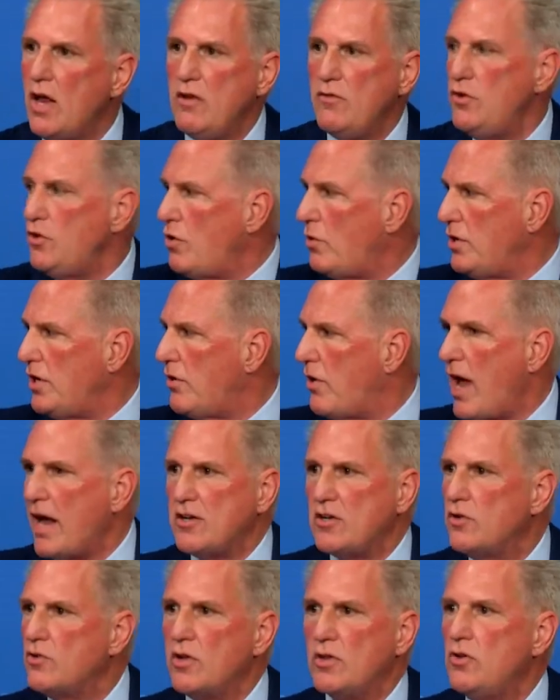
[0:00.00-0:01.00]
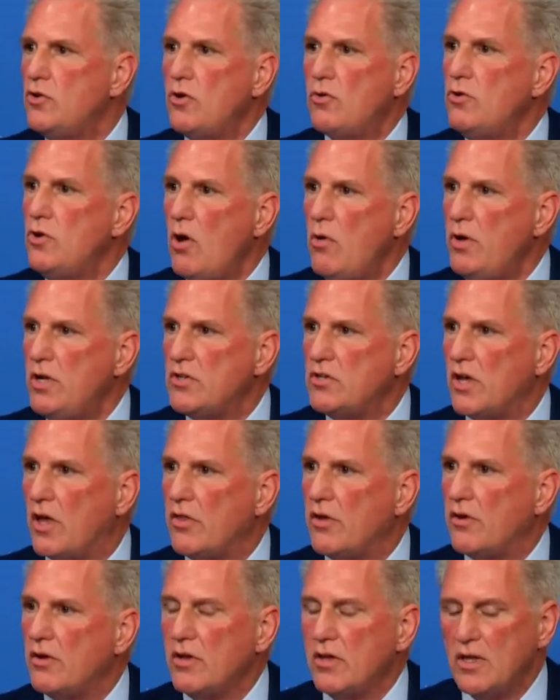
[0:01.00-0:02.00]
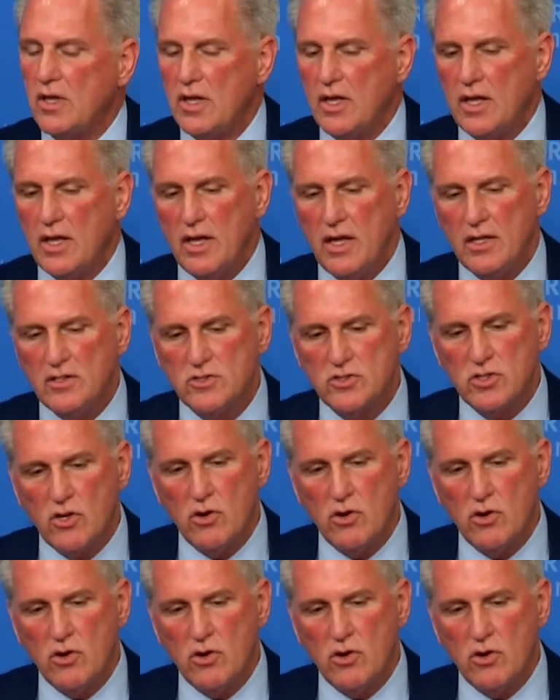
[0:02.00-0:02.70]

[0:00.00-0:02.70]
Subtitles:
And if you don't interact with each other, you don't know each other. And